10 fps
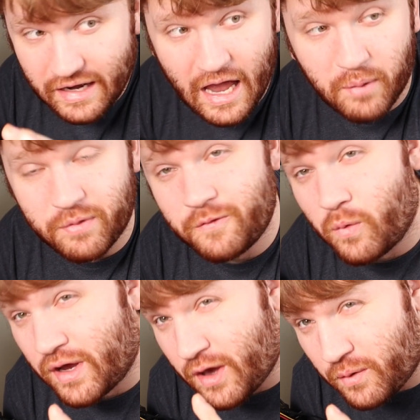Now, before
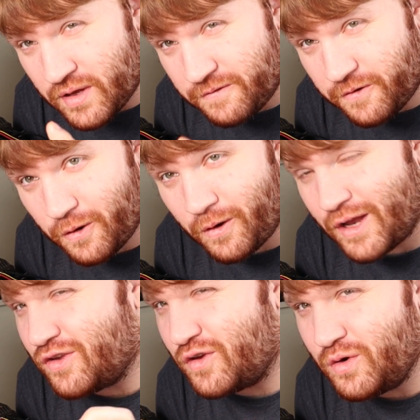we go any further, I
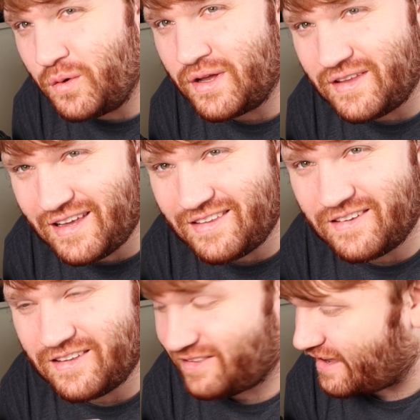do need
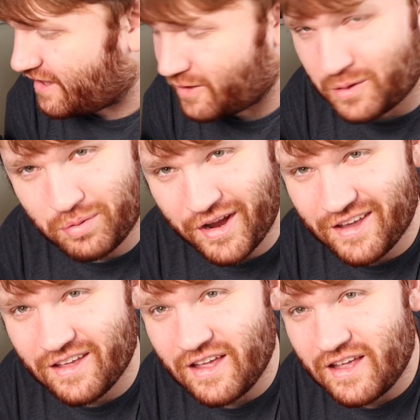to take a little
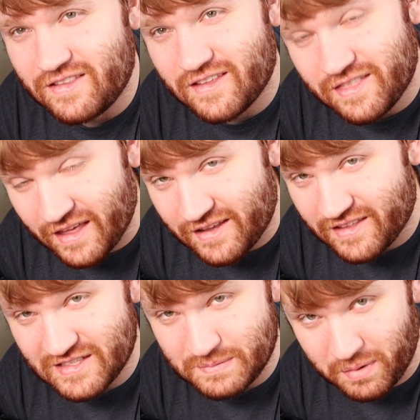break to thank
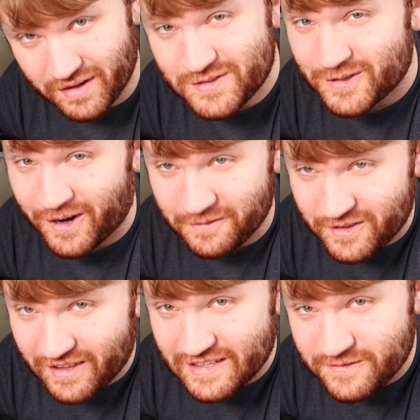the sponsor of
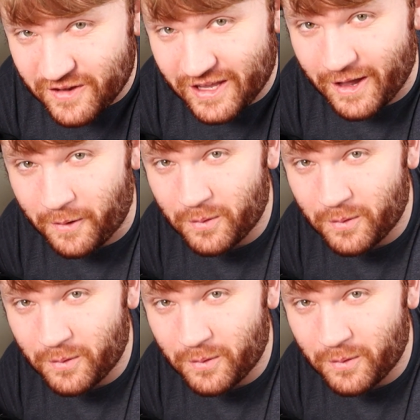today's video.